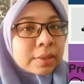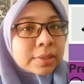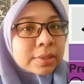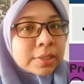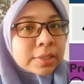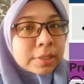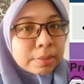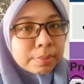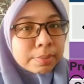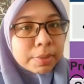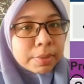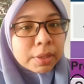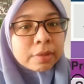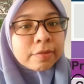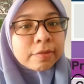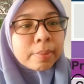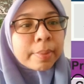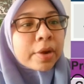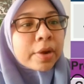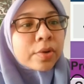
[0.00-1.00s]
symbol
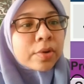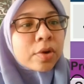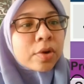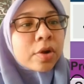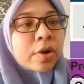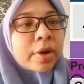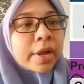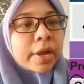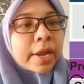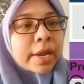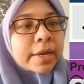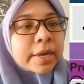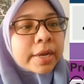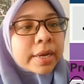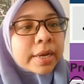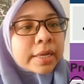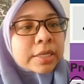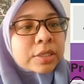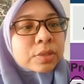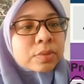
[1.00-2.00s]
for micro, and the
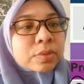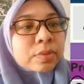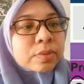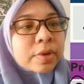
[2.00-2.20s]
last